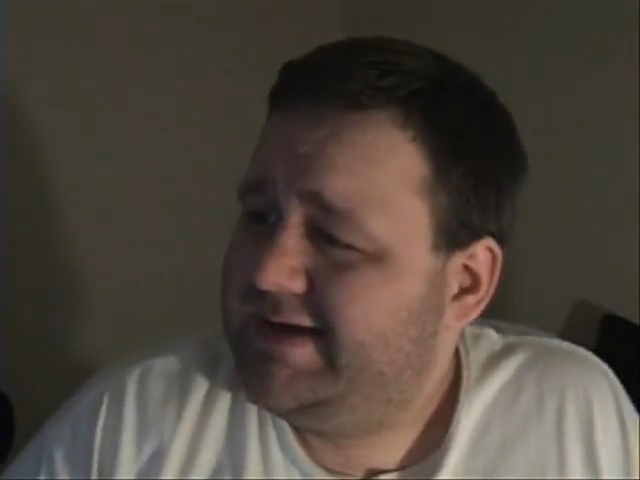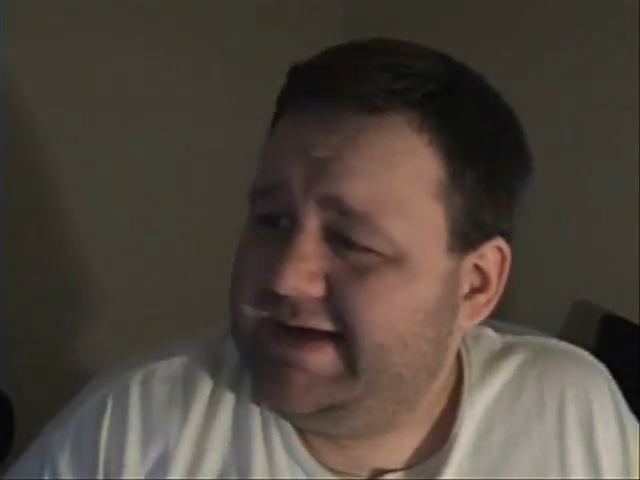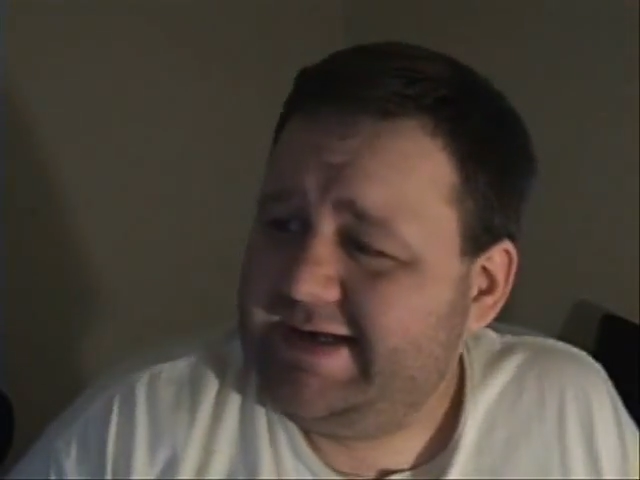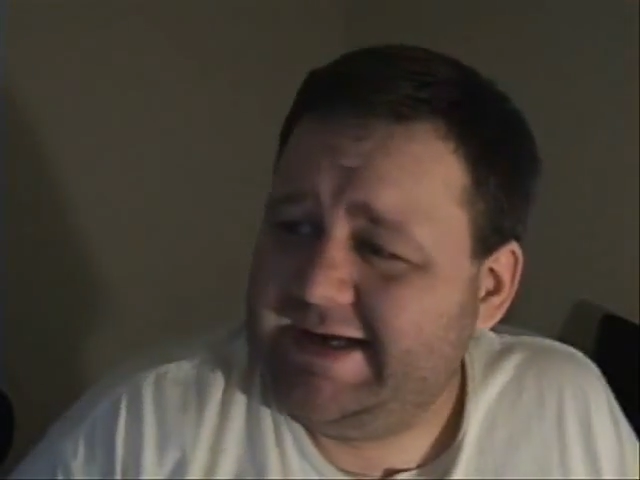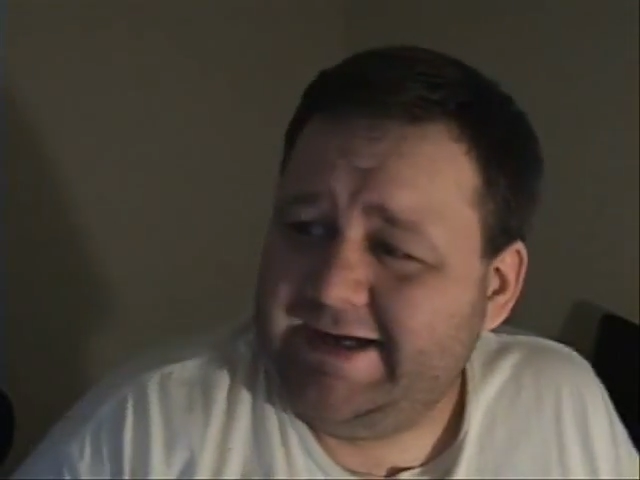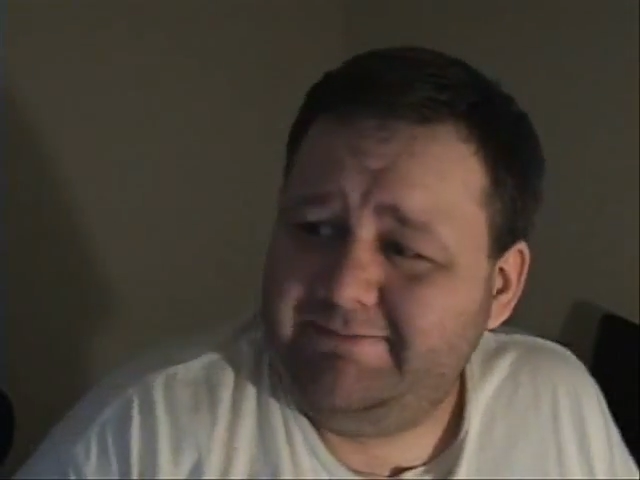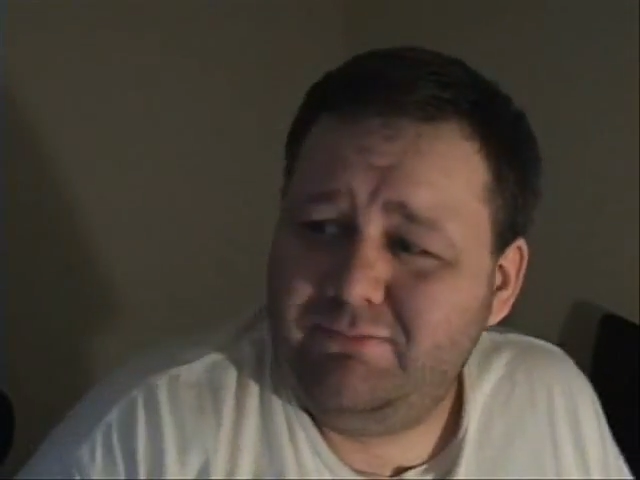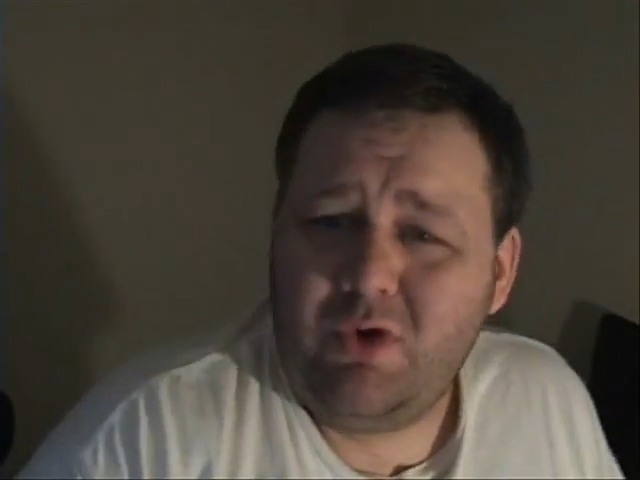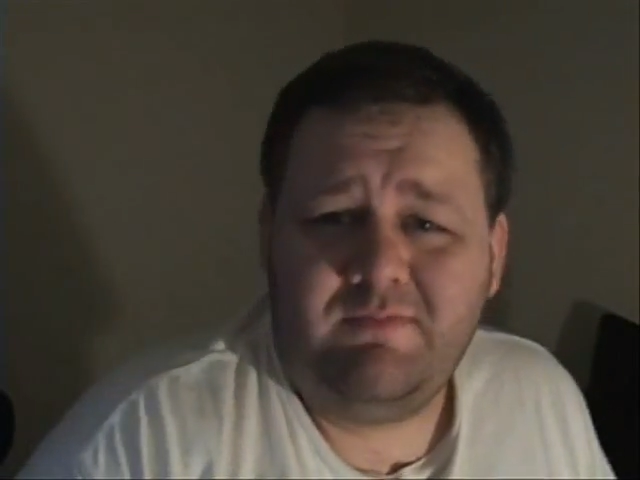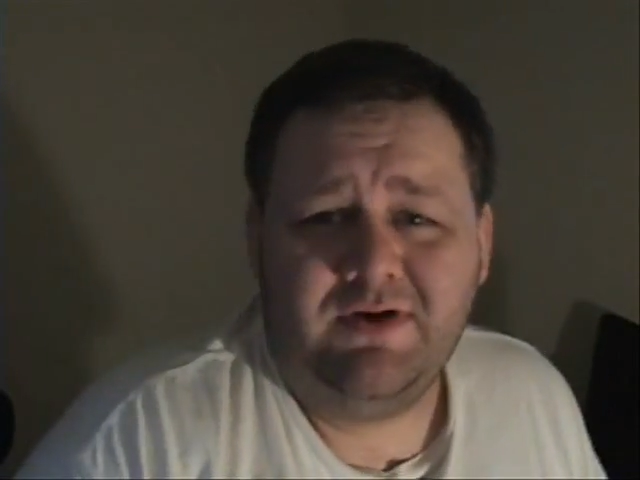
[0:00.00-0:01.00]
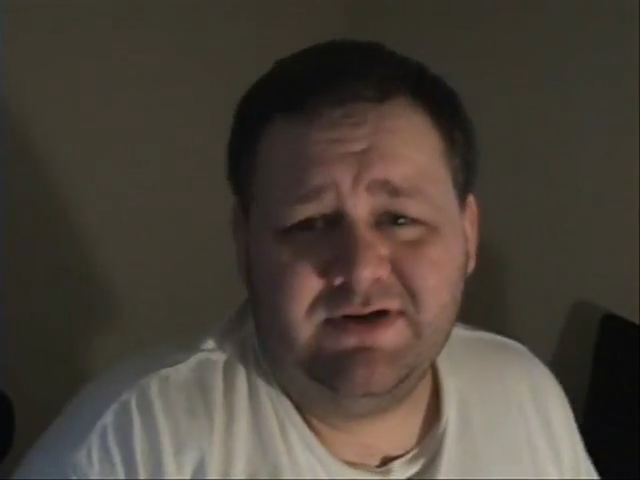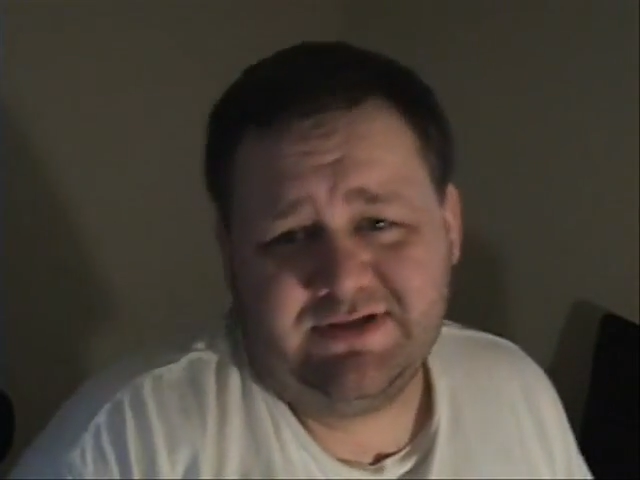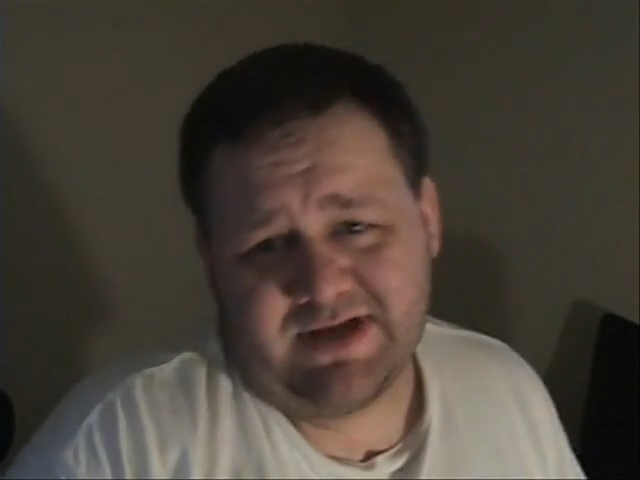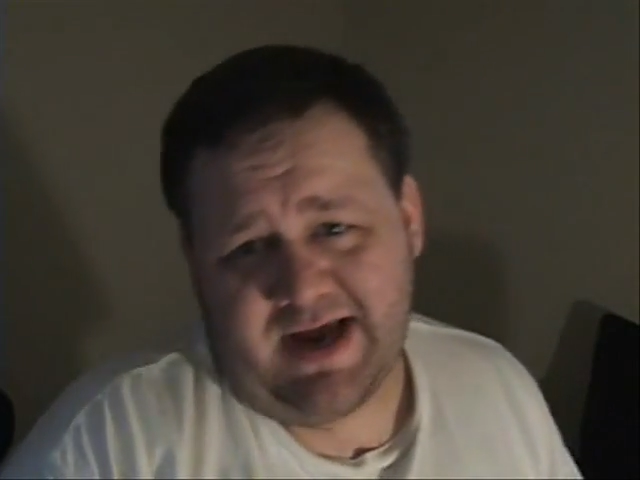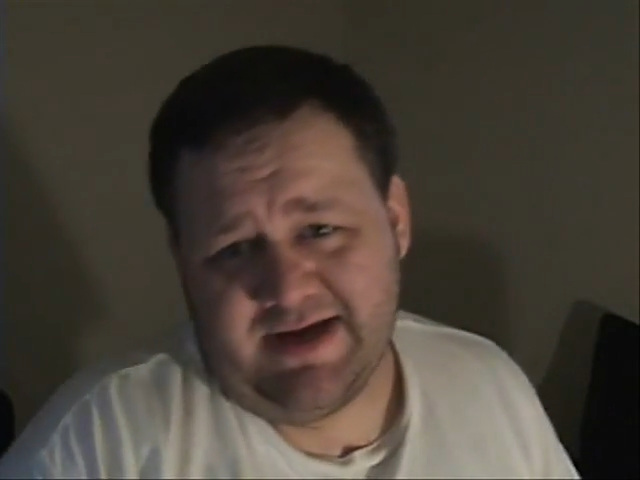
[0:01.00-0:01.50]
And um, one more
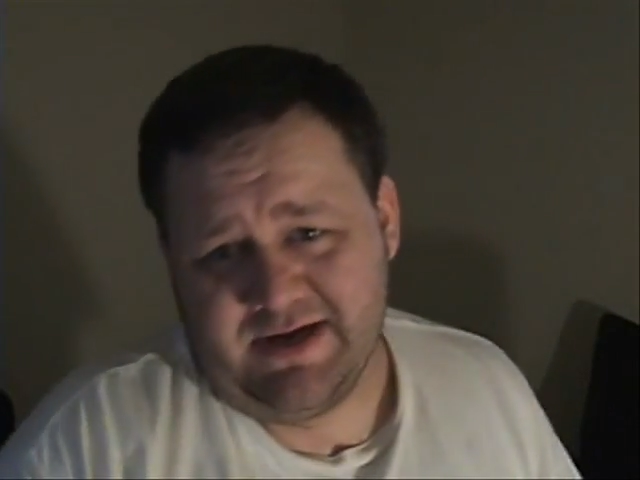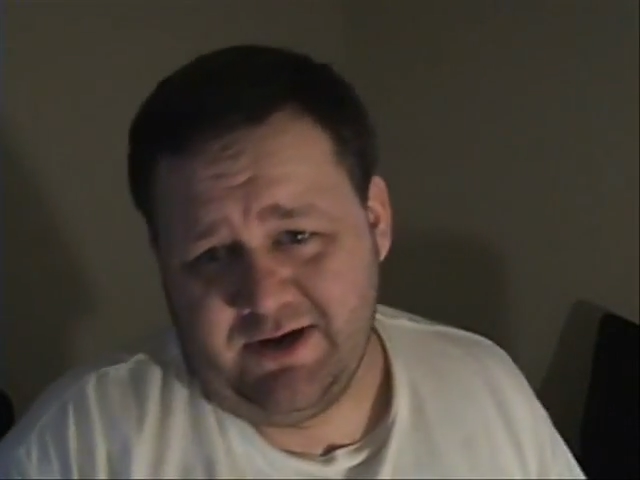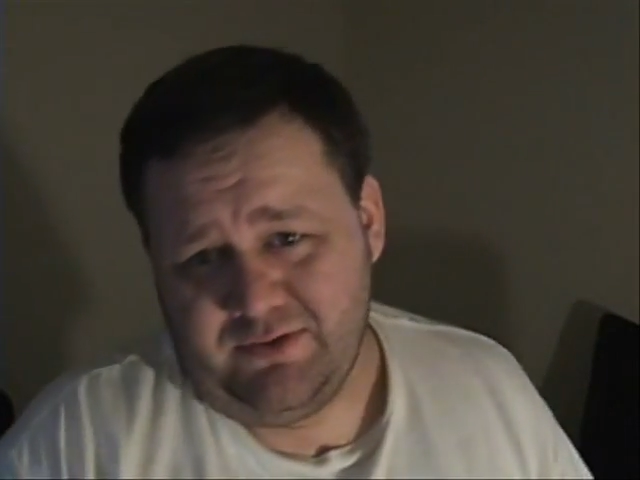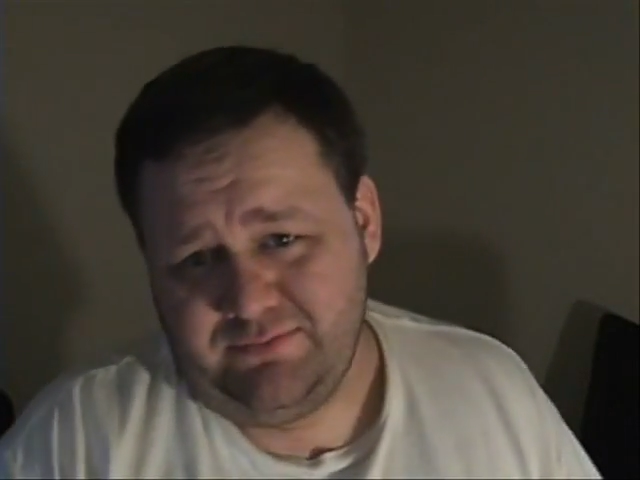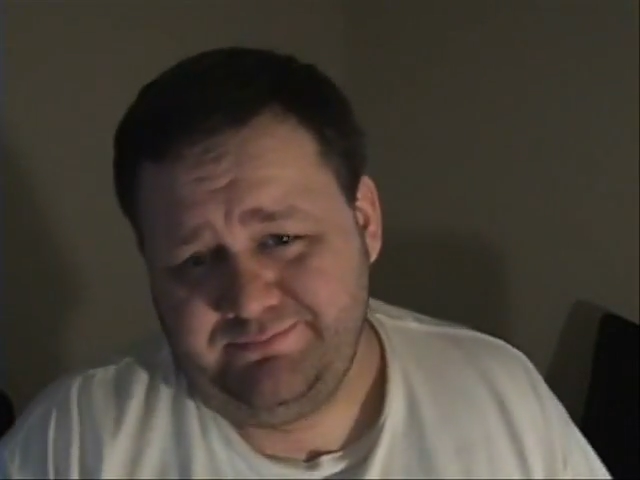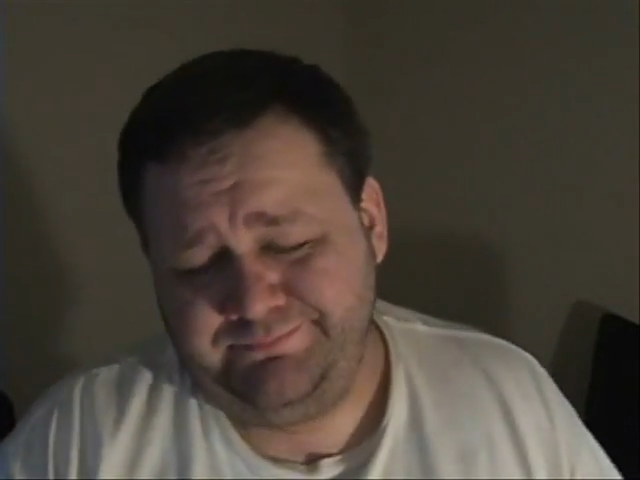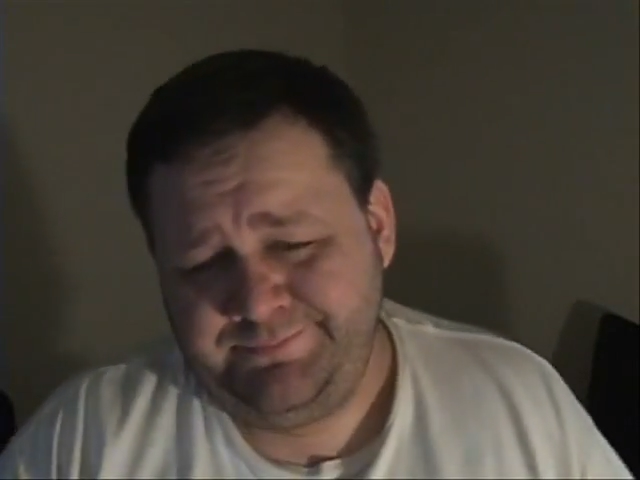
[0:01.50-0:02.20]
side note.